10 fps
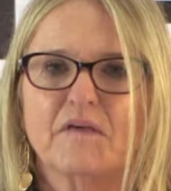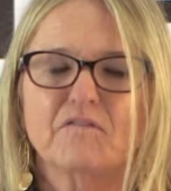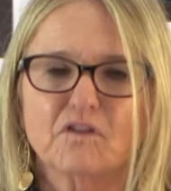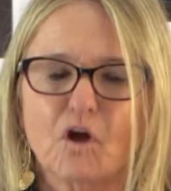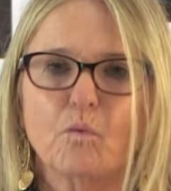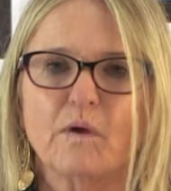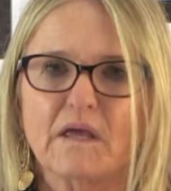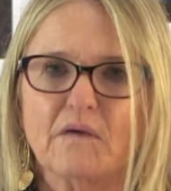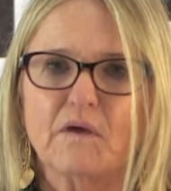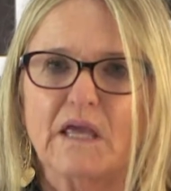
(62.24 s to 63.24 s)
Even though
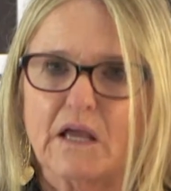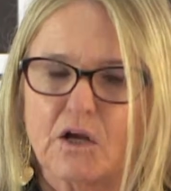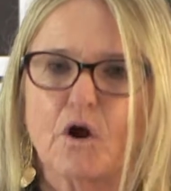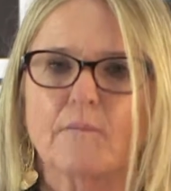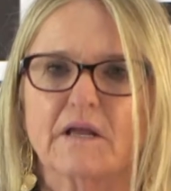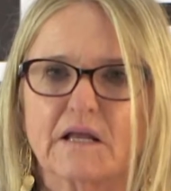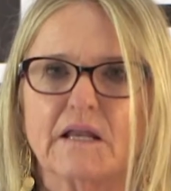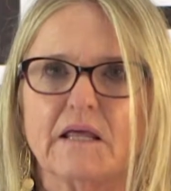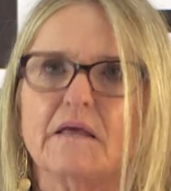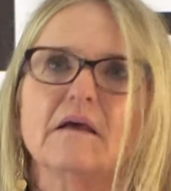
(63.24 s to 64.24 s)
we
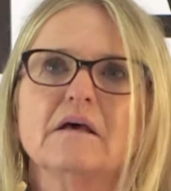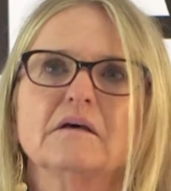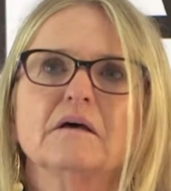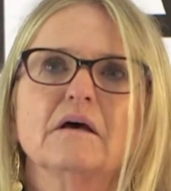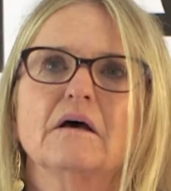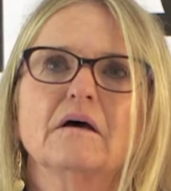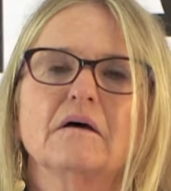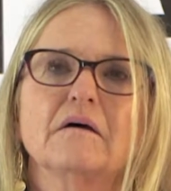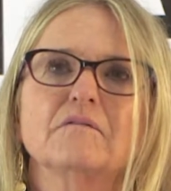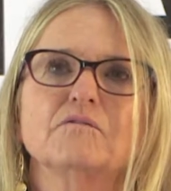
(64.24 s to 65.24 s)
economically
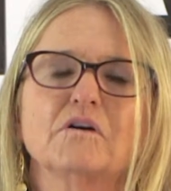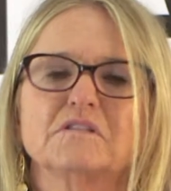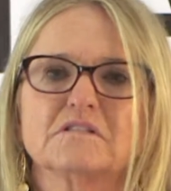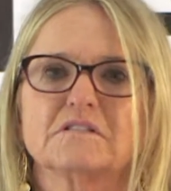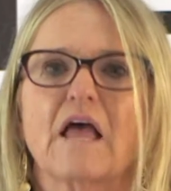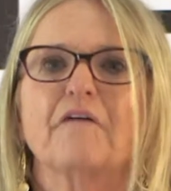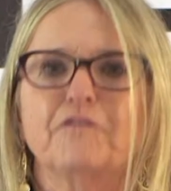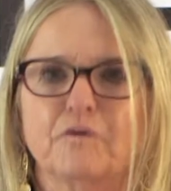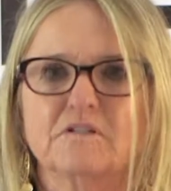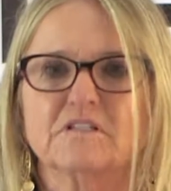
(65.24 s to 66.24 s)
not as
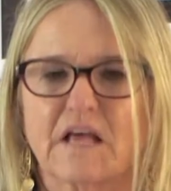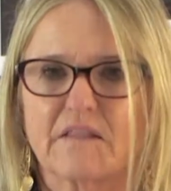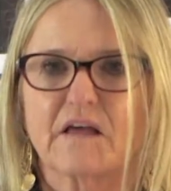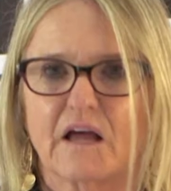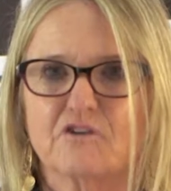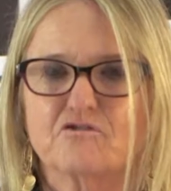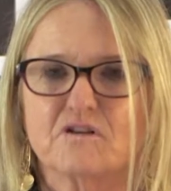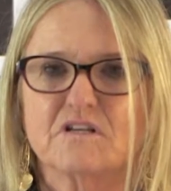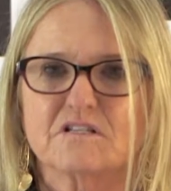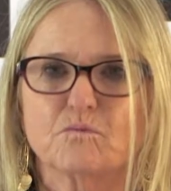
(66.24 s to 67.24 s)
affluent as other
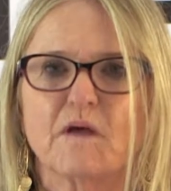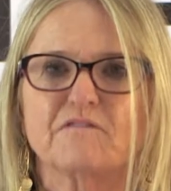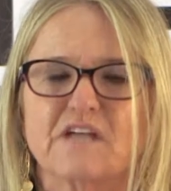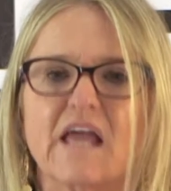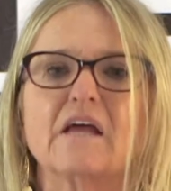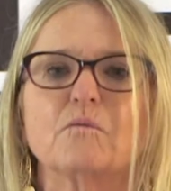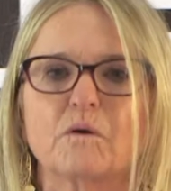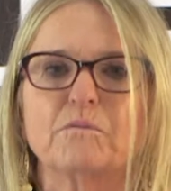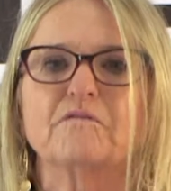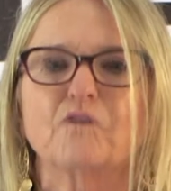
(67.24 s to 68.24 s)
countries, we have taken
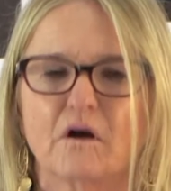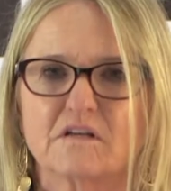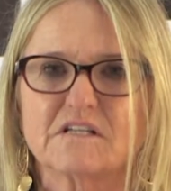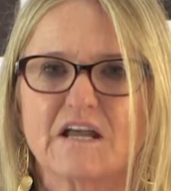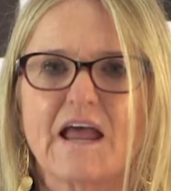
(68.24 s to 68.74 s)
what we've got